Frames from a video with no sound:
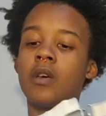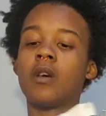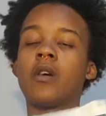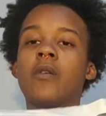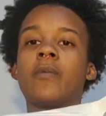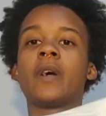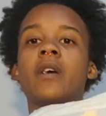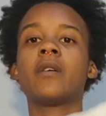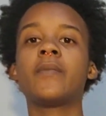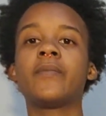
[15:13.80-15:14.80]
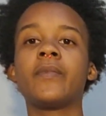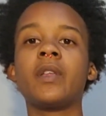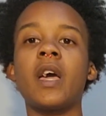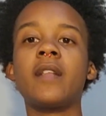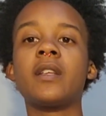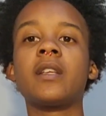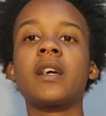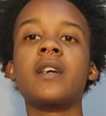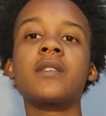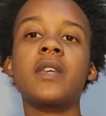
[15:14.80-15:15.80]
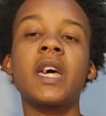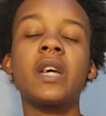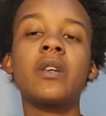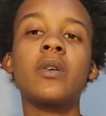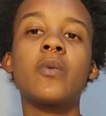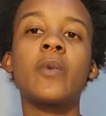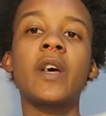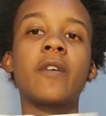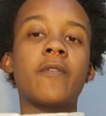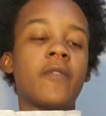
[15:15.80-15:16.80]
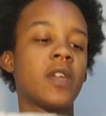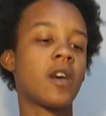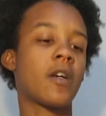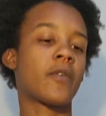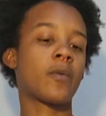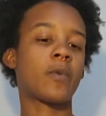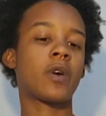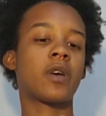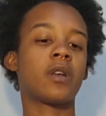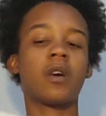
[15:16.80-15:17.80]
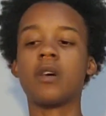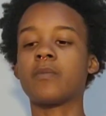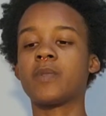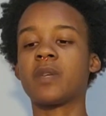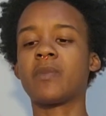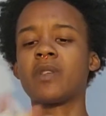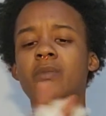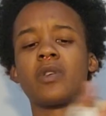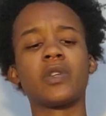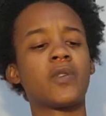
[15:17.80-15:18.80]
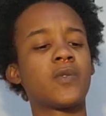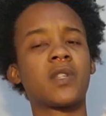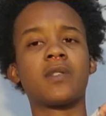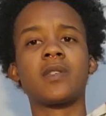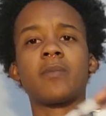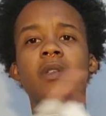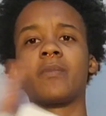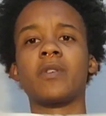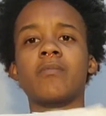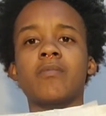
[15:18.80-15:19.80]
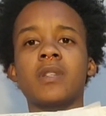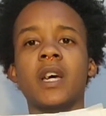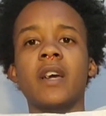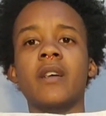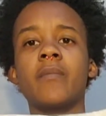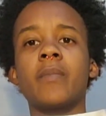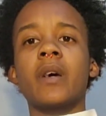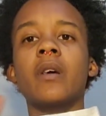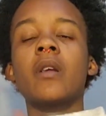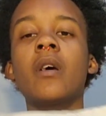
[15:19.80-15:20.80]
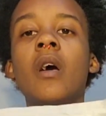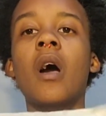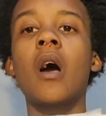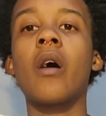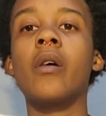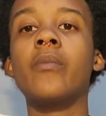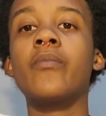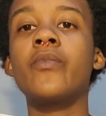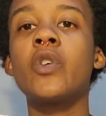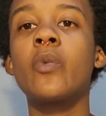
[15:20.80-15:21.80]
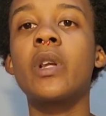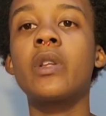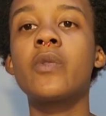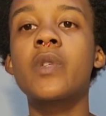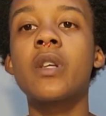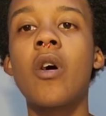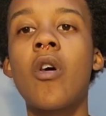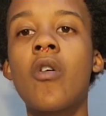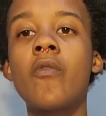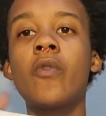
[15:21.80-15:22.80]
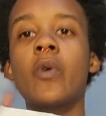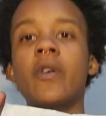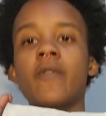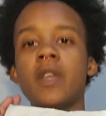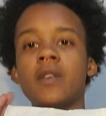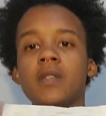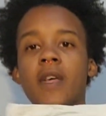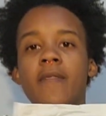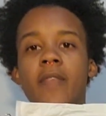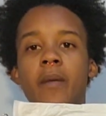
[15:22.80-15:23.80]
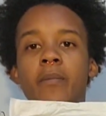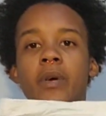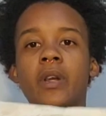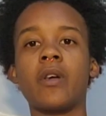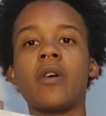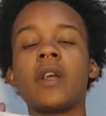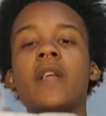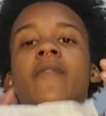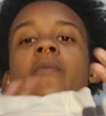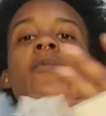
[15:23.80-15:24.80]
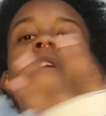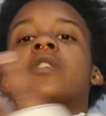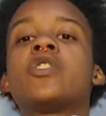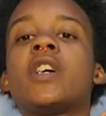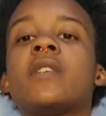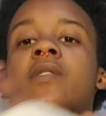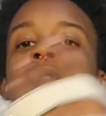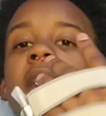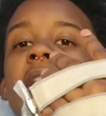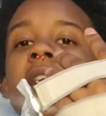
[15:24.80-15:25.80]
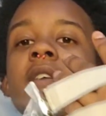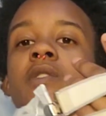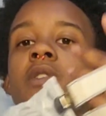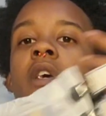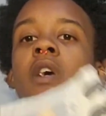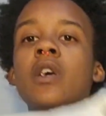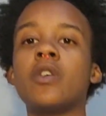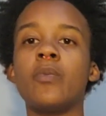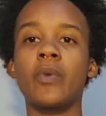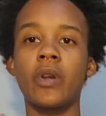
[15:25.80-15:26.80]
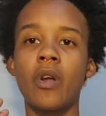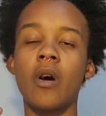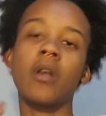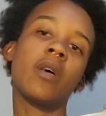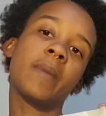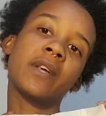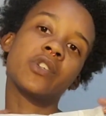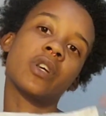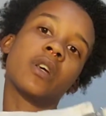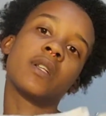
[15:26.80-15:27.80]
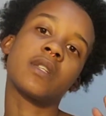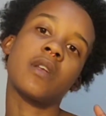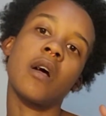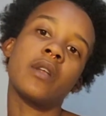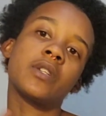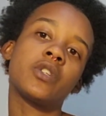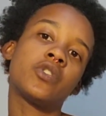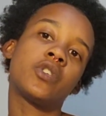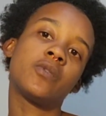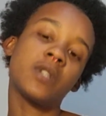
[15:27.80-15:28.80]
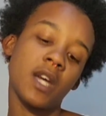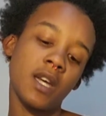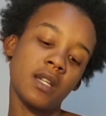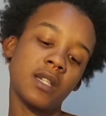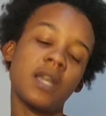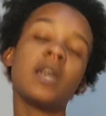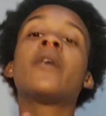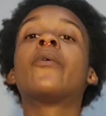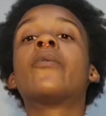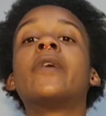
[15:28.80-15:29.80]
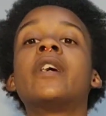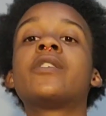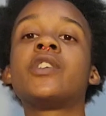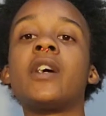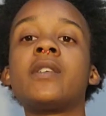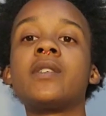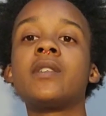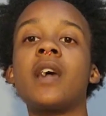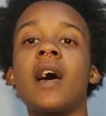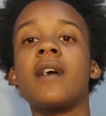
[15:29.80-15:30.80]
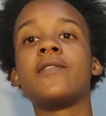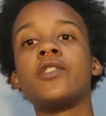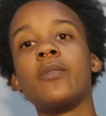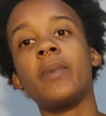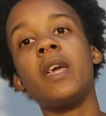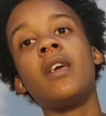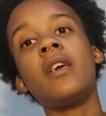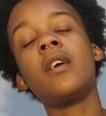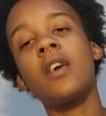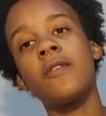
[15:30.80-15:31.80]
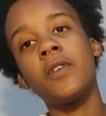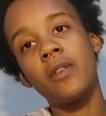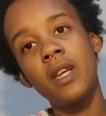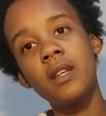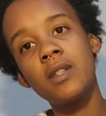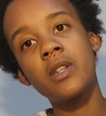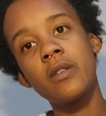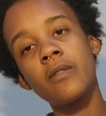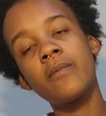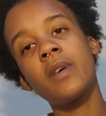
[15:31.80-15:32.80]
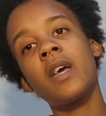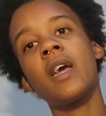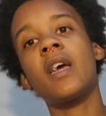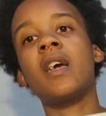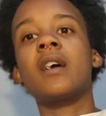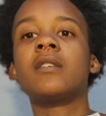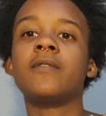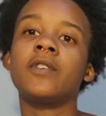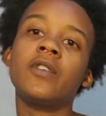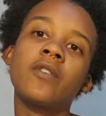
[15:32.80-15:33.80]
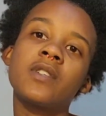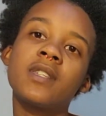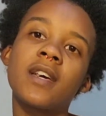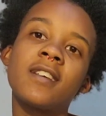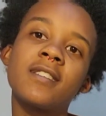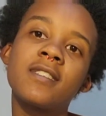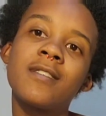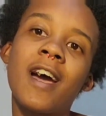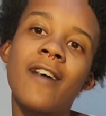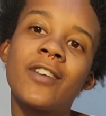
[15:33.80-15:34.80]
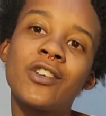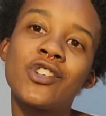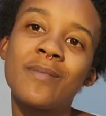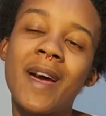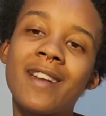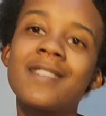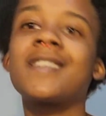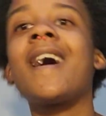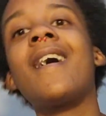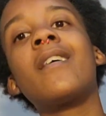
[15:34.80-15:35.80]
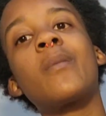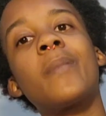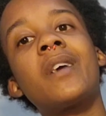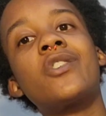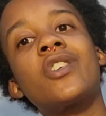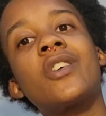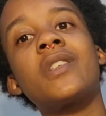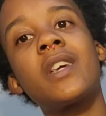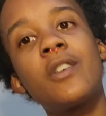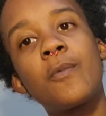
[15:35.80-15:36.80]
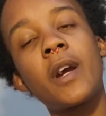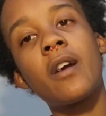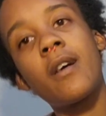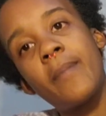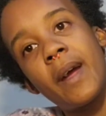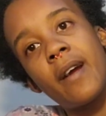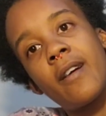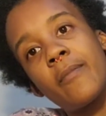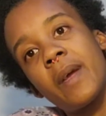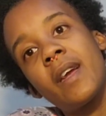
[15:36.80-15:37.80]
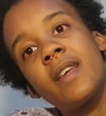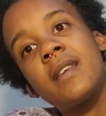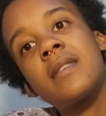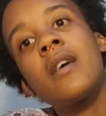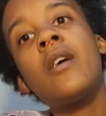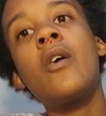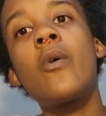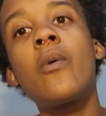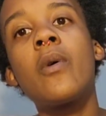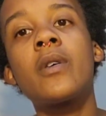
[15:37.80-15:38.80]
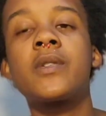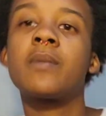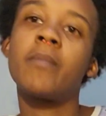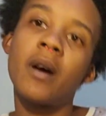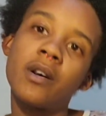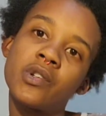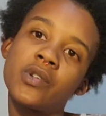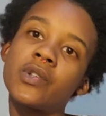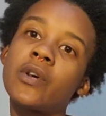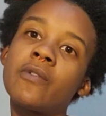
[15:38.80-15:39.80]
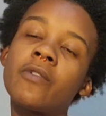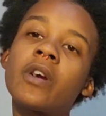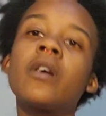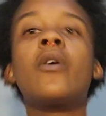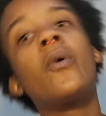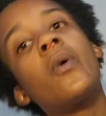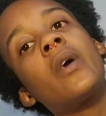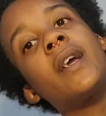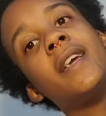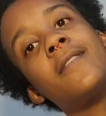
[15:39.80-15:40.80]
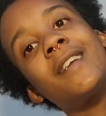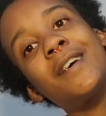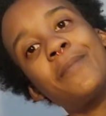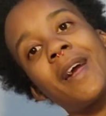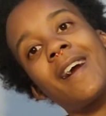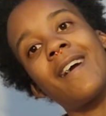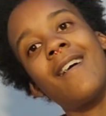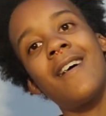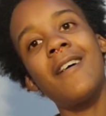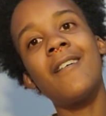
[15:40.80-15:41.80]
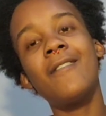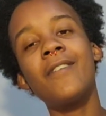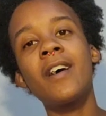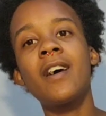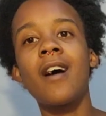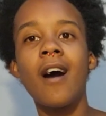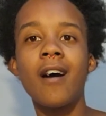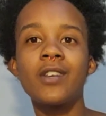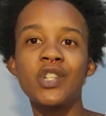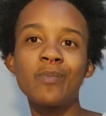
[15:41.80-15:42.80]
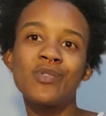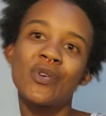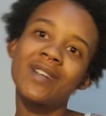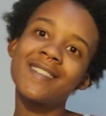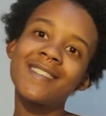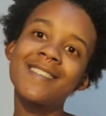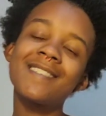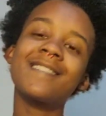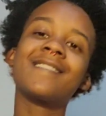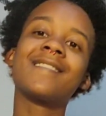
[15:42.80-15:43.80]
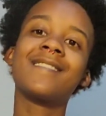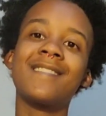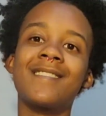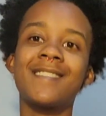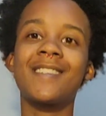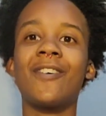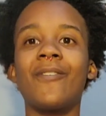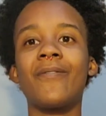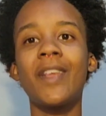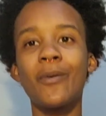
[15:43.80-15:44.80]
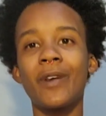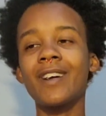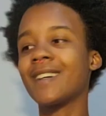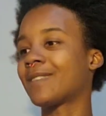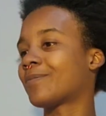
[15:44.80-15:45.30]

All right. And then, like I said, with the other one, some of them are loose and some of them are tight, but you want to loosen all 4 of these and then put it on, and then readjust as you put it on and make sure it's not too tight. Readjust as you're peeing if you need to, and if you notice that it's having a dramatic sag, make sure that you wear a pair of panties or some boxers over, or even a pair of gym shorts. So that'll work.